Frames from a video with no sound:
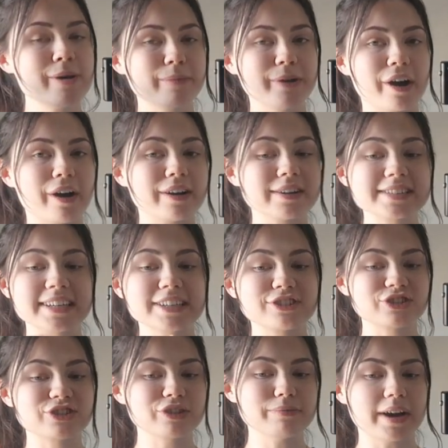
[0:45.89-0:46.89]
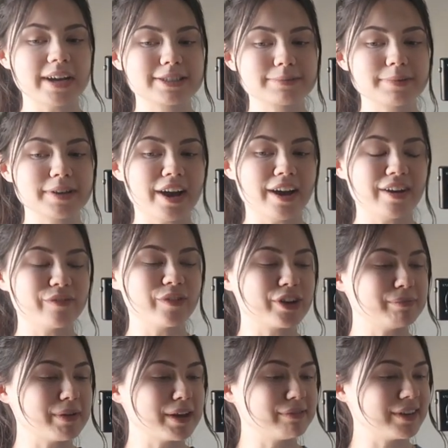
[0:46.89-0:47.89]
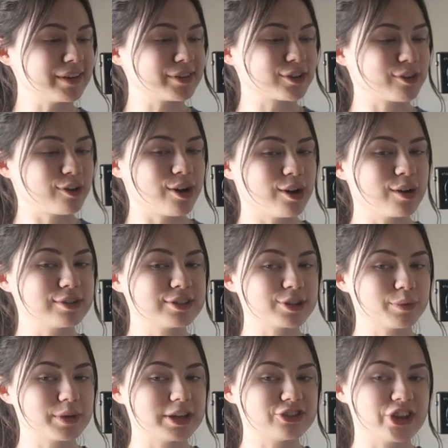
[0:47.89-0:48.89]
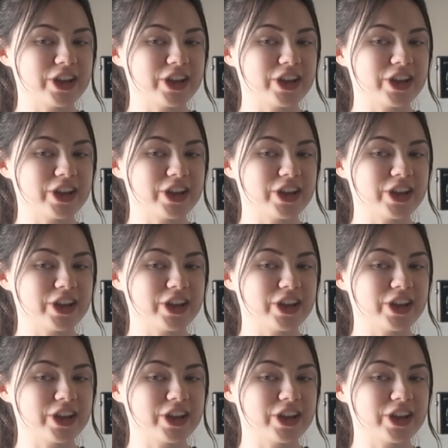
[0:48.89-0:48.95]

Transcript: but honestly it just reminds me of one of my favorite quotes, which